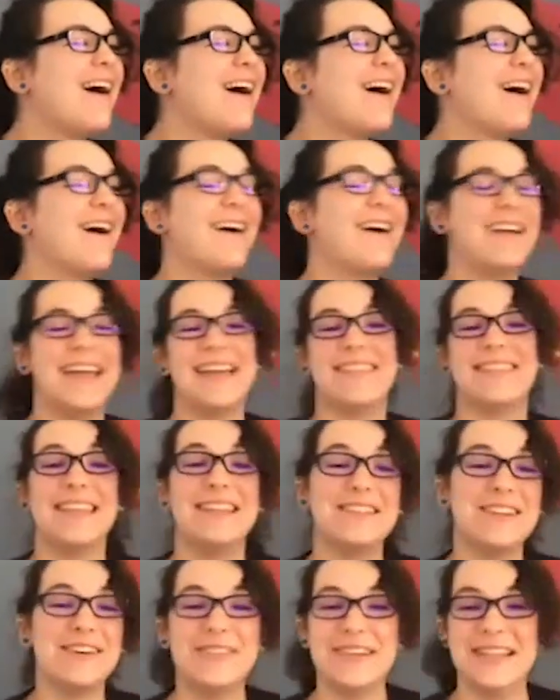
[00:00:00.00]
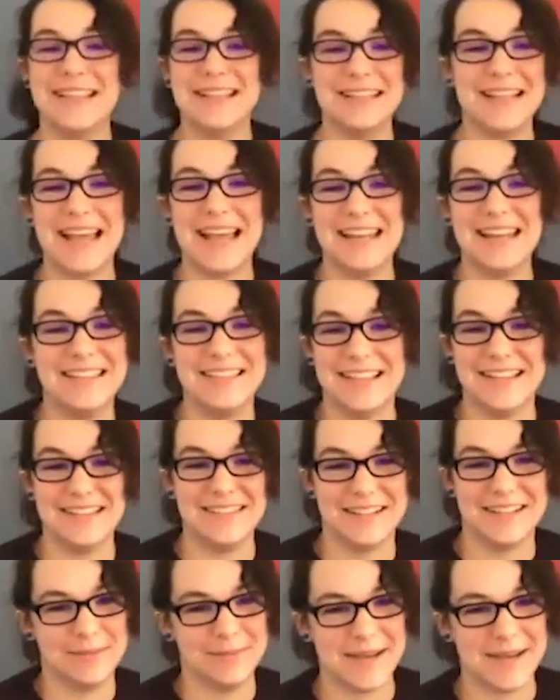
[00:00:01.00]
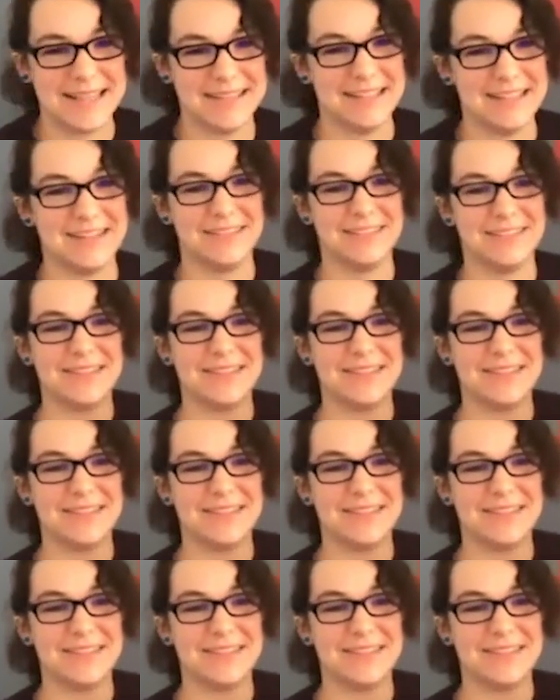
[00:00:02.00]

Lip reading: Oh yeah, they don't eat anything little by little.